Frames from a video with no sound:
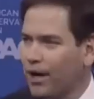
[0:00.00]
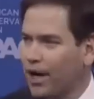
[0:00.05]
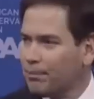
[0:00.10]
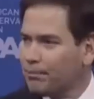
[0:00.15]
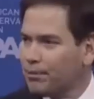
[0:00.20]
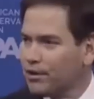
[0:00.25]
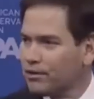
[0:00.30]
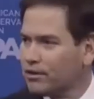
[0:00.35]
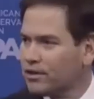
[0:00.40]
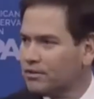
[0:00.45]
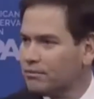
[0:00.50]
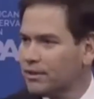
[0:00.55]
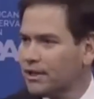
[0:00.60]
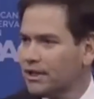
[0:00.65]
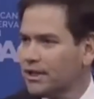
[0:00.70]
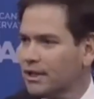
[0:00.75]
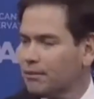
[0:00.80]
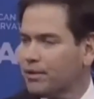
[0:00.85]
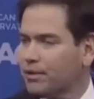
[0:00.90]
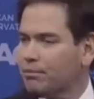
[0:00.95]
popular in the
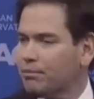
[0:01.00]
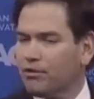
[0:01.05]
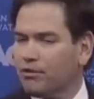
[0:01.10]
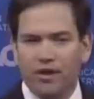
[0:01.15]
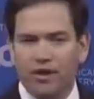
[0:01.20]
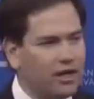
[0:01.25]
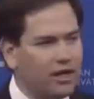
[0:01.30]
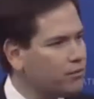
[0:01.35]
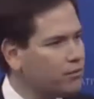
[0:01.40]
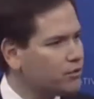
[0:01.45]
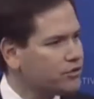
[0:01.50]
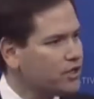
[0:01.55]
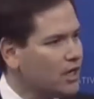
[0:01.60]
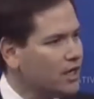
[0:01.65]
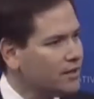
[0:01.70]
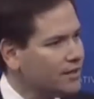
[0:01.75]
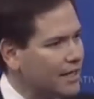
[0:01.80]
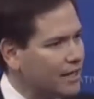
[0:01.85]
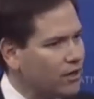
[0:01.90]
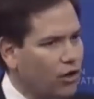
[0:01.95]
media. People thought
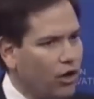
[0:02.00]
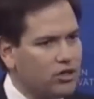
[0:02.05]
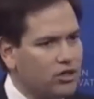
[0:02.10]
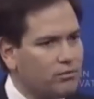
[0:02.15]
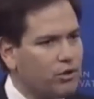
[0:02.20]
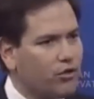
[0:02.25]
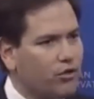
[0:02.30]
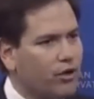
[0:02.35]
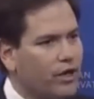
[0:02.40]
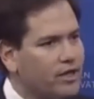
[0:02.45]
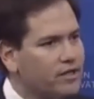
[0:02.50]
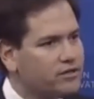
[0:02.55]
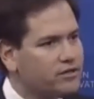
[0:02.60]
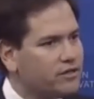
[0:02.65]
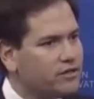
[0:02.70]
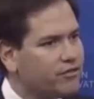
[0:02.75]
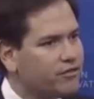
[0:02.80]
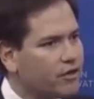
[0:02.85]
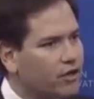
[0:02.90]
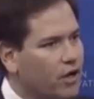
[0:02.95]
they called him
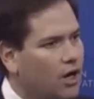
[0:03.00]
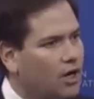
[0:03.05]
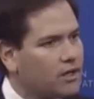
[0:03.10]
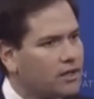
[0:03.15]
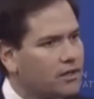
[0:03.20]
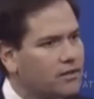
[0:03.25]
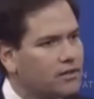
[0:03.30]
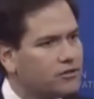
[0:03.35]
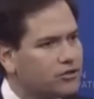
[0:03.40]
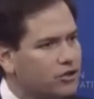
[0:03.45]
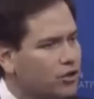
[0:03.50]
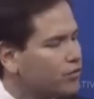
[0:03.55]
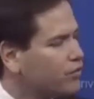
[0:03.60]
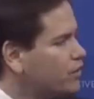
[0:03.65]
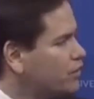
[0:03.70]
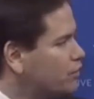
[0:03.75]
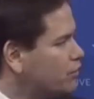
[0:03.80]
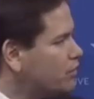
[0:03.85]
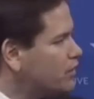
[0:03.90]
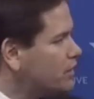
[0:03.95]
crazy for calling the
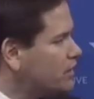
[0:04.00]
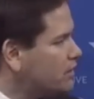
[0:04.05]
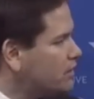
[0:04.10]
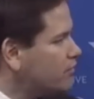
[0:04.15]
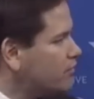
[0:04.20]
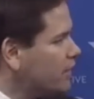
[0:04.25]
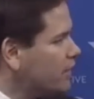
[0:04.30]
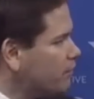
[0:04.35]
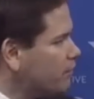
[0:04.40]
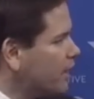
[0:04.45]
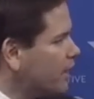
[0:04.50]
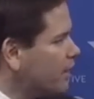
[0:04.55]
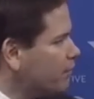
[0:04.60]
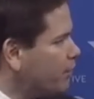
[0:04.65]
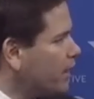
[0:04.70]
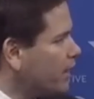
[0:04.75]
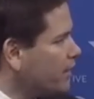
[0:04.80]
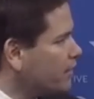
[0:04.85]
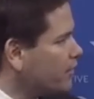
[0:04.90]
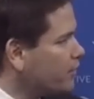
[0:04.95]
Soviet Union an evil
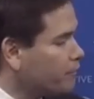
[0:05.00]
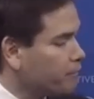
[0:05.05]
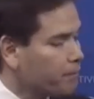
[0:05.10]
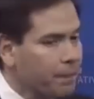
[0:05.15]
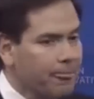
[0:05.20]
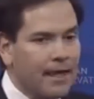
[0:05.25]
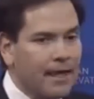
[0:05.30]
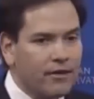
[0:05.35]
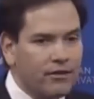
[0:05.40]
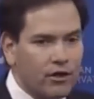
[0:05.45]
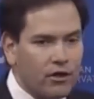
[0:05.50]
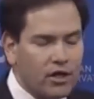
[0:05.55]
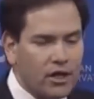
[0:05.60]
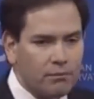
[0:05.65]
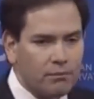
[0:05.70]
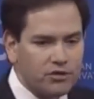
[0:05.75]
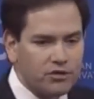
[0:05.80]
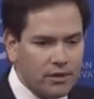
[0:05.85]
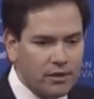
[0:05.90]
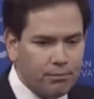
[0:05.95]
empire. There
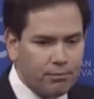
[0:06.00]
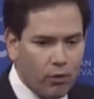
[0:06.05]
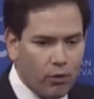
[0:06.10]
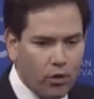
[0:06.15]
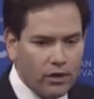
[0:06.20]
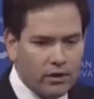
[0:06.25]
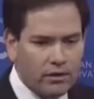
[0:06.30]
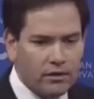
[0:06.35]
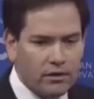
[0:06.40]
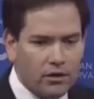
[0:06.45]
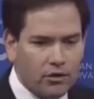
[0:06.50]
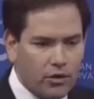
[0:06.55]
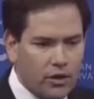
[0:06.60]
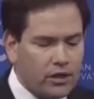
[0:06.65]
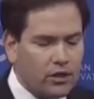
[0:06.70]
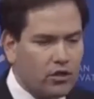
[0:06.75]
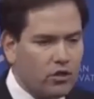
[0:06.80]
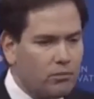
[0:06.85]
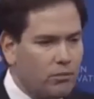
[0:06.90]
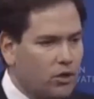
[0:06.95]
comes important,
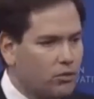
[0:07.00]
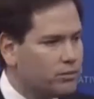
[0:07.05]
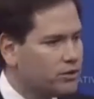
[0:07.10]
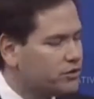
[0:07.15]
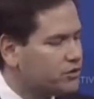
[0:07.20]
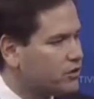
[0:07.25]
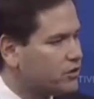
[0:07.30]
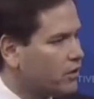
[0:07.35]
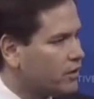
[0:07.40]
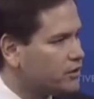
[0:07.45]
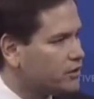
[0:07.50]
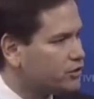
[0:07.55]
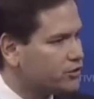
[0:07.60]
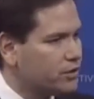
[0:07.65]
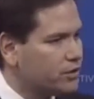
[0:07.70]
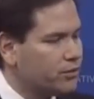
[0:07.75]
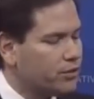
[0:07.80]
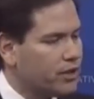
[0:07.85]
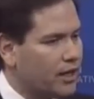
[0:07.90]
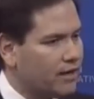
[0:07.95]
critical moments in our
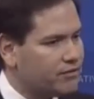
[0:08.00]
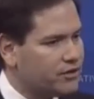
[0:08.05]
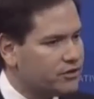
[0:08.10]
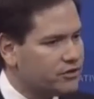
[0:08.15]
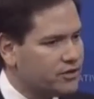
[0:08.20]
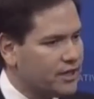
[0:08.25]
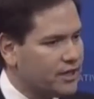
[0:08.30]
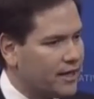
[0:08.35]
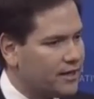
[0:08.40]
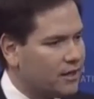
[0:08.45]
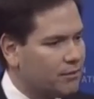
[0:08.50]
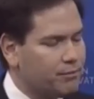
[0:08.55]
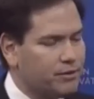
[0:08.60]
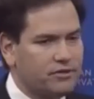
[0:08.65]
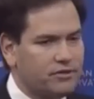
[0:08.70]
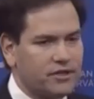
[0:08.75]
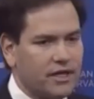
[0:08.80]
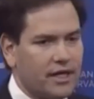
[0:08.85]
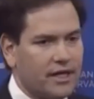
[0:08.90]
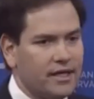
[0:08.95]
history where you have to stand up and
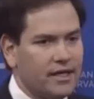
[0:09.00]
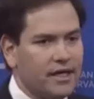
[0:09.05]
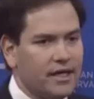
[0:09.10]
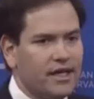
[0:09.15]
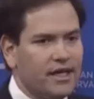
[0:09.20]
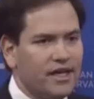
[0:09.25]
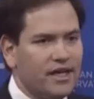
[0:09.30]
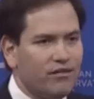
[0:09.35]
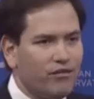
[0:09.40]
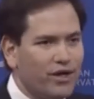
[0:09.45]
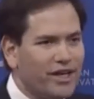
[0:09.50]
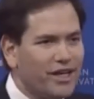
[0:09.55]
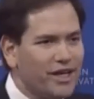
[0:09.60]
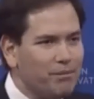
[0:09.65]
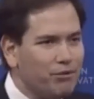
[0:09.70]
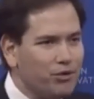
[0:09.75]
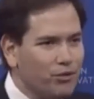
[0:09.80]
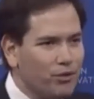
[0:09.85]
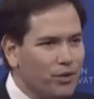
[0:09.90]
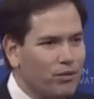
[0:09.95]
say, if we
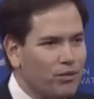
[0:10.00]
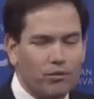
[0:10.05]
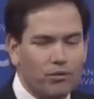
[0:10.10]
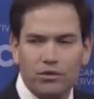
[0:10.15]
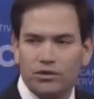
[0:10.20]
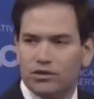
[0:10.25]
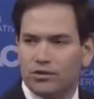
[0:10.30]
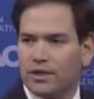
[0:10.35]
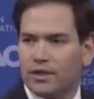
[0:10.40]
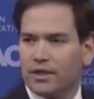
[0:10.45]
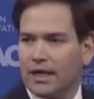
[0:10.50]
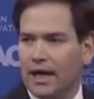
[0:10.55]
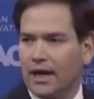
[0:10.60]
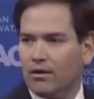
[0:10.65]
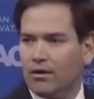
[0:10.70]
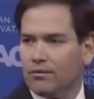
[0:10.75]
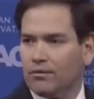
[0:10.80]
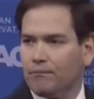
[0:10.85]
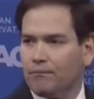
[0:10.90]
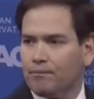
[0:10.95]
keep doing what we're doing
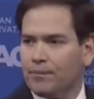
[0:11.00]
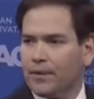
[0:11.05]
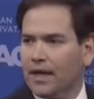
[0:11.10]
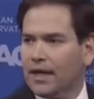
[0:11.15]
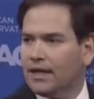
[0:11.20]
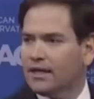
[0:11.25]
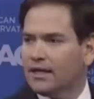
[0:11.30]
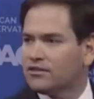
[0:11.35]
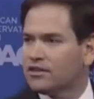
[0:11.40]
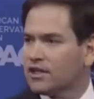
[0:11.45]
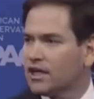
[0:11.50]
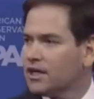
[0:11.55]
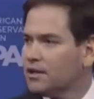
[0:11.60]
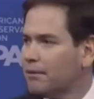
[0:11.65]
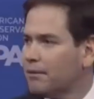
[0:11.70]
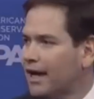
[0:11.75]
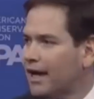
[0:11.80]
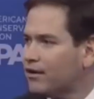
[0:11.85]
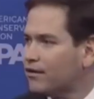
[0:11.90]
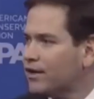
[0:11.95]
now, it isn't going to
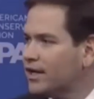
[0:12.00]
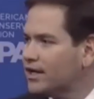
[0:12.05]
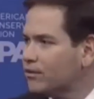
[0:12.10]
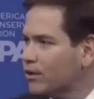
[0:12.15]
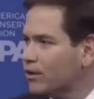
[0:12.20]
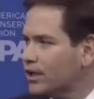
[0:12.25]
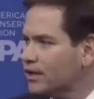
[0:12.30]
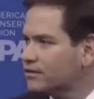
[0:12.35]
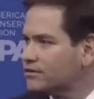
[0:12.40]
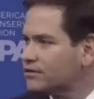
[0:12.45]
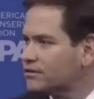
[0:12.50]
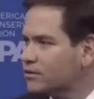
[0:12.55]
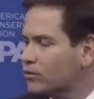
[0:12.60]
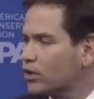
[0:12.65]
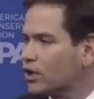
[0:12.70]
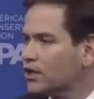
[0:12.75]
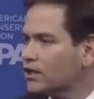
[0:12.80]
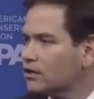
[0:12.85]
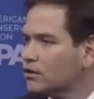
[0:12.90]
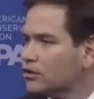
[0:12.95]
matter anyways. We're
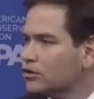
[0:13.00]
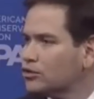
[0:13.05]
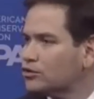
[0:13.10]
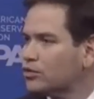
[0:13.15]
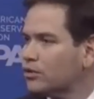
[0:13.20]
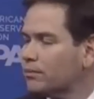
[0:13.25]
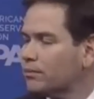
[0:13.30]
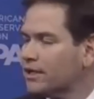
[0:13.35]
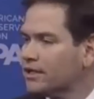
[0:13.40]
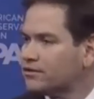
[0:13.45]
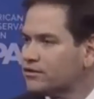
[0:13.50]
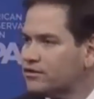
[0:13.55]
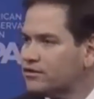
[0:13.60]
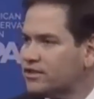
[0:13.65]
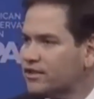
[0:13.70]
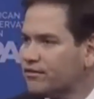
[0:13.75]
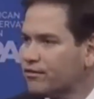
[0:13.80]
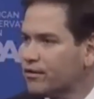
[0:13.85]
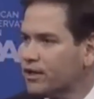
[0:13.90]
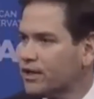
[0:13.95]
going to lose what makes us
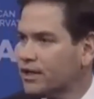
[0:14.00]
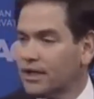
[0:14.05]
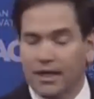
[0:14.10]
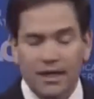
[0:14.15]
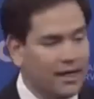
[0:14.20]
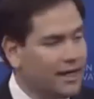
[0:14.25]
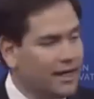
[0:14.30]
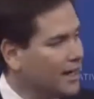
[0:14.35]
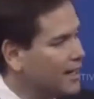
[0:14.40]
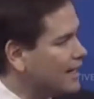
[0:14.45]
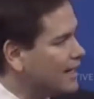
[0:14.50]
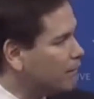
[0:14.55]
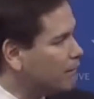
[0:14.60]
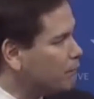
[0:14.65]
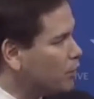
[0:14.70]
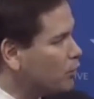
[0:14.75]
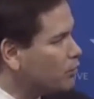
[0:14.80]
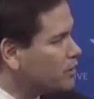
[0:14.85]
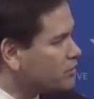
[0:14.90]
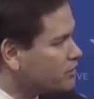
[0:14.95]
different. And that
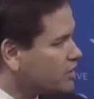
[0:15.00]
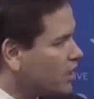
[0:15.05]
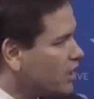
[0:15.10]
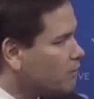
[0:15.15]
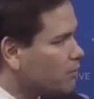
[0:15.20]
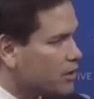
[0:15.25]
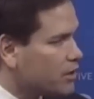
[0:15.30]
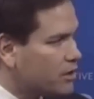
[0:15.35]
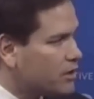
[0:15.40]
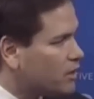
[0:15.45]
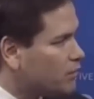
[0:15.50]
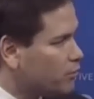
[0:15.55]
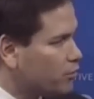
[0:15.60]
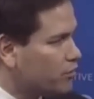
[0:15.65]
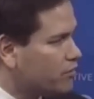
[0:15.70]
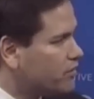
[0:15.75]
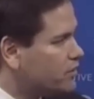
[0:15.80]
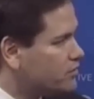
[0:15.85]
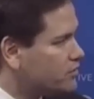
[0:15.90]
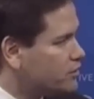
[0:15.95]
moment has come on a number
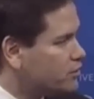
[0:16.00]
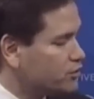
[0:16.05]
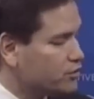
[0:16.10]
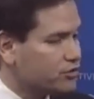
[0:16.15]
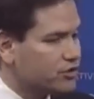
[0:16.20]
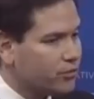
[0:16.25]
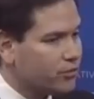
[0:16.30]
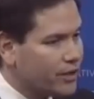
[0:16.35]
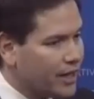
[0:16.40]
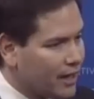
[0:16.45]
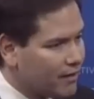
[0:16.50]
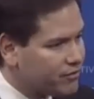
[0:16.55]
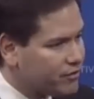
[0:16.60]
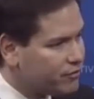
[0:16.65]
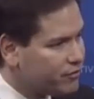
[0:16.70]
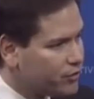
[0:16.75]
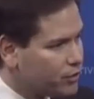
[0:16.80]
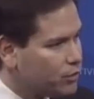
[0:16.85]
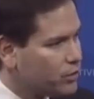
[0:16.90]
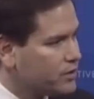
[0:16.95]
of these issues, and we have to
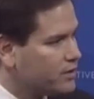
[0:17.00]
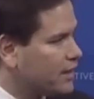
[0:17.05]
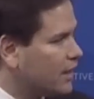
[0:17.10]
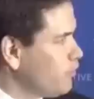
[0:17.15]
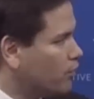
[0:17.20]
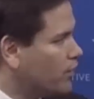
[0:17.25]
view it that